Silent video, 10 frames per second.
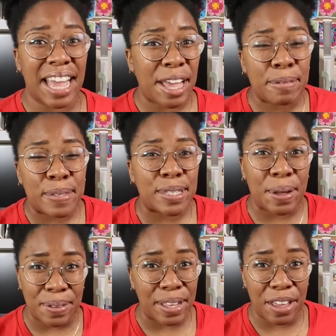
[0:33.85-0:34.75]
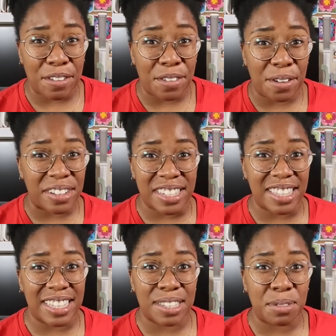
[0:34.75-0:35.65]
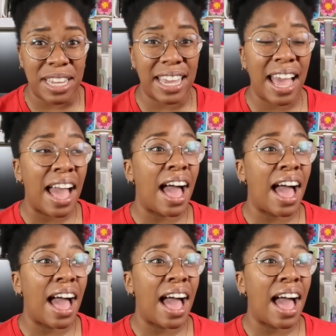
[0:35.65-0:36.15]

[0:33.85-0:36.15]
I am so looking forward to this week.